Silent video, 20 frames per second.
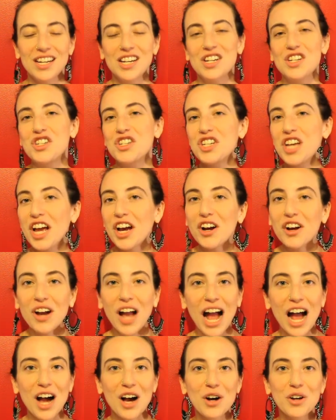share
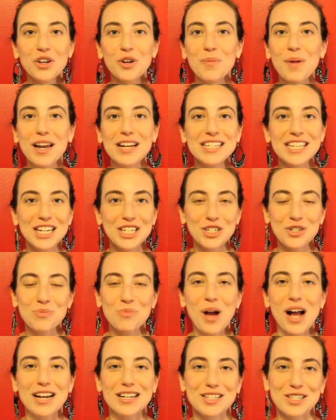how your meditation
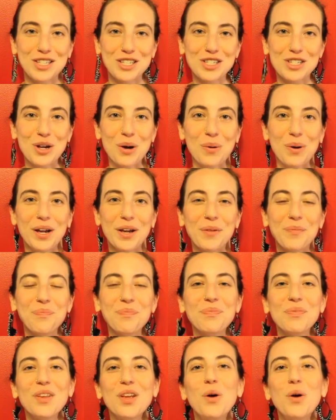practice is going,